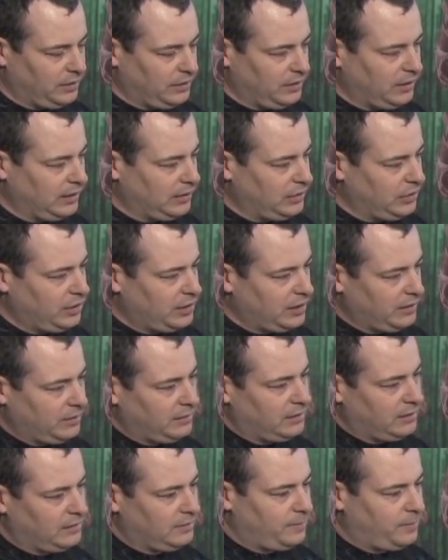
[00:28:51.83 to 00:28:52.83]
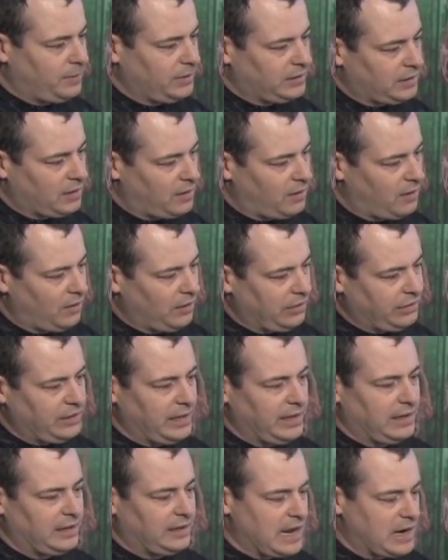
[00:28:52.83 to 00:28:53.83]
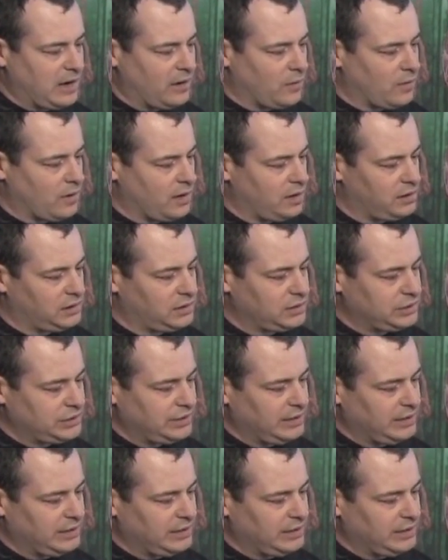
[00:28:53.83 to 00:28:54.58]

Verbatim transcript: and you could put the whole thing kind of orange,